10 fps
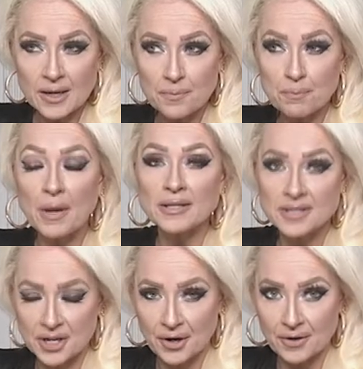months
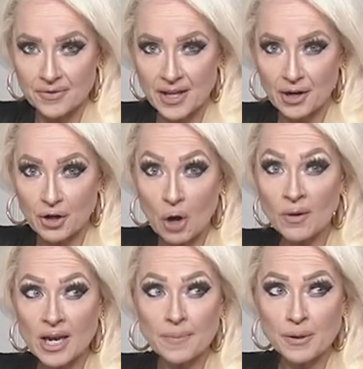here that are going
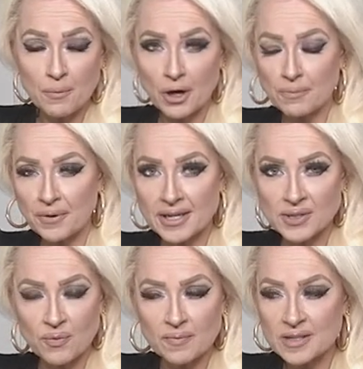up in the marketplace, and
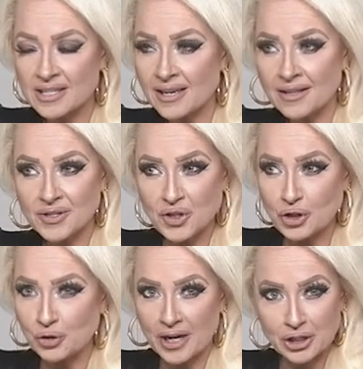we've been seeing this at the
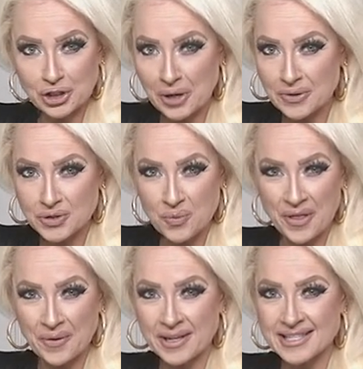trade shows,
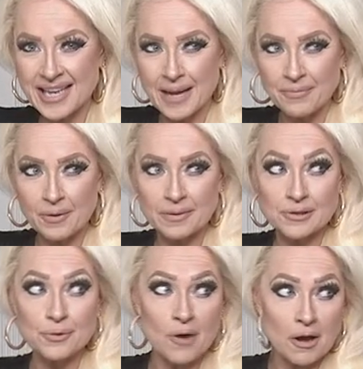whether it's, um, there have been
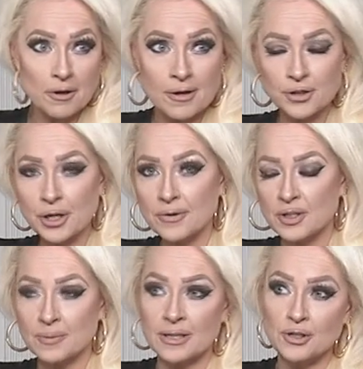two Hong Kong shows, there have
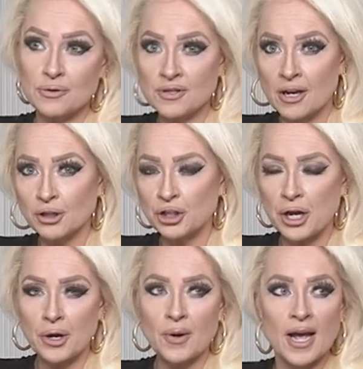been a Tucson
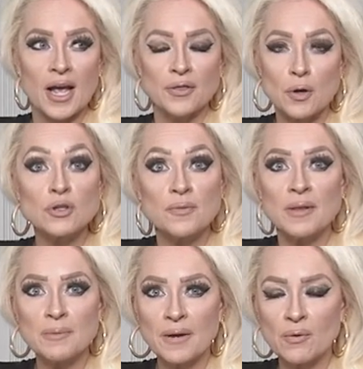show. Those have been the
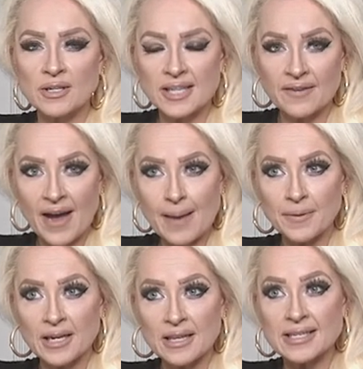big ones that have happened
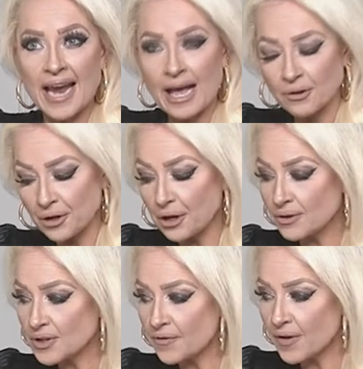in this calendar year
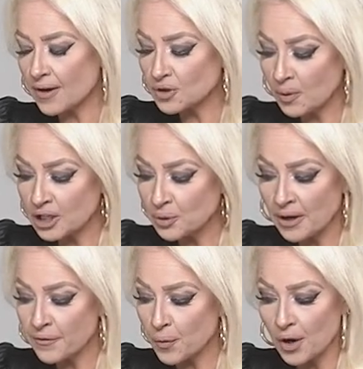so far of twenty
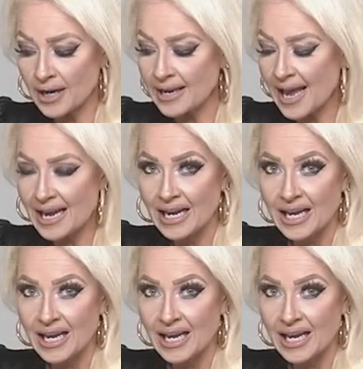twenty-four, and yet